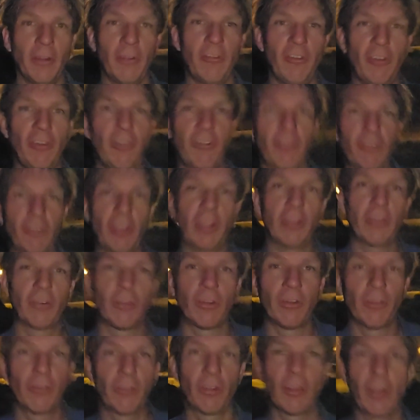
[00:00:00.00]
Jesus
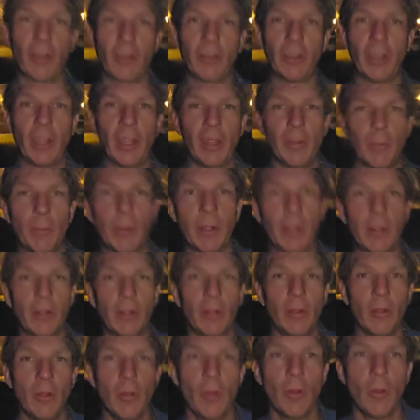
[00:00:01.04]
answered and said unto him,
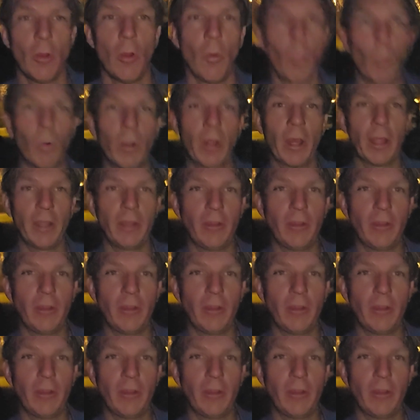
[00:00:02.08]
What I